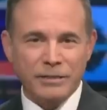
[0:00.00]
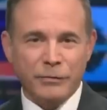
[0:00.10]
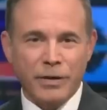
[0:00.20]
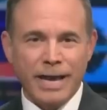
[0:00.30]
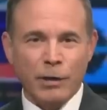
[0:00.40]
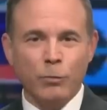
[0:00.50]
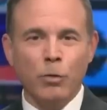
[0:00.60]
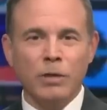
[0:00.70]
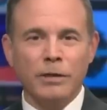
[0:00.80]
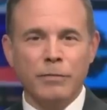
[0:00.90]
defying a
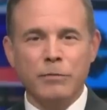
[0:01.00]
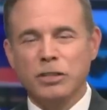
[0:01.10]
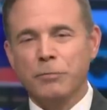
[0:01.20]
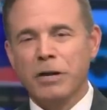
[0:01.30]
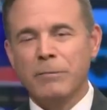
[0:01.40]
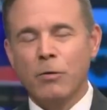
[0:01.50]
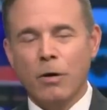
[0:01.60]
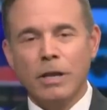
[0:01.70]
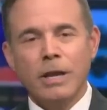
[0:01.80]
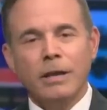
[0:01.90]
ruling from the Supreme
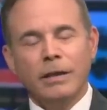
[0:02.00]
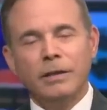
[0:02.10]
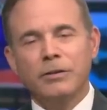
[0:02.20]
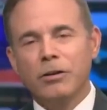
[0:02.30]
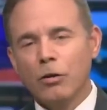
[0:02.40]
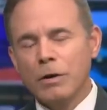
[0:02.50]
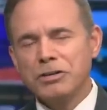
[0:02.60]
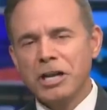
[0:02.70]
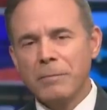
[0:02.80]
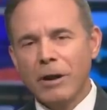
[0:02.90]
Court,
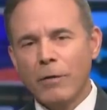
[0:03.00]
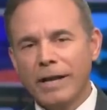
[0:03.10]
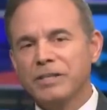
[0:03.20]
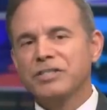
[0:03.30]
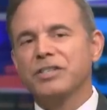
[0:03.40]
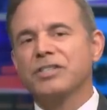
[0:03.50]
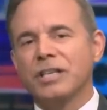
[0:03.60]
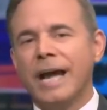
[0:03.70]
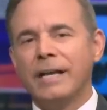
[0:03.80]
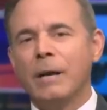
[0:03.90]
encouraging Americans to
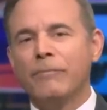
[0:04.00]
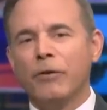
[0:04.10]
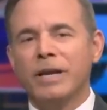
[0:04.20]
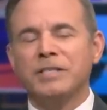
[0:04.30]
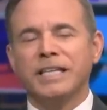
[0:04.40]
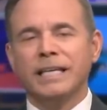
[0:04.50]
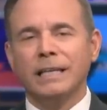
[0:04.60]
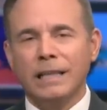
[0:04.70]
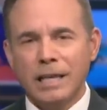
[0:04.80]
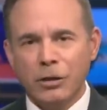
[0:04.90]
sign up for his
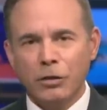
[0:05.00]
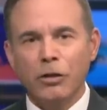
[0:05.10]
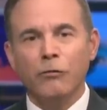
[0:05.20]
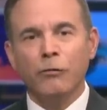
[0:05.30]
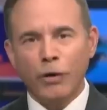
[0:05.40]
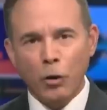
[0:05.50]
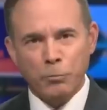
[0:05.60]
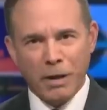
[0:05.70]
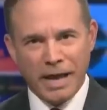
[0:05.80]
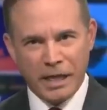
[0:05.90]
illegal
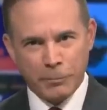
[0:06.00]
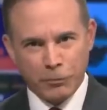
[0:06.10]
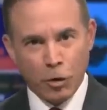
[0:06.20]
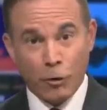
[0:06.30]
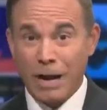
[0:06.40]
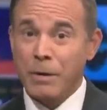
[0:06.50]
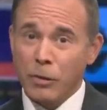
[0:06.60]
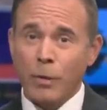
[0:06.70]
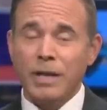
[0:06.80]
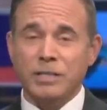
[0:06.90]
vote buying program,
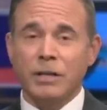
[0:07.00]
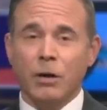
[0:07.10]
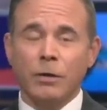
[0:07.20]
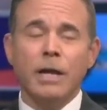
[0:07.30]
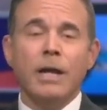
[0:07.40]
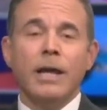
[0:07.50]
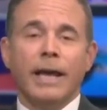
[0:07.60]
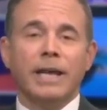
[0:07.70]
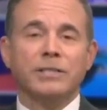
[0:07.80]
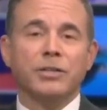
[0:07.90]
otherwise known
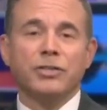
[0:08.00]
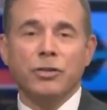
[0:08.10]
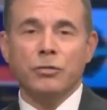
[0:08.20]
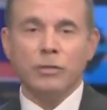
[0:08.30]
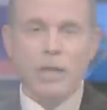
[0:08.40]
as the Student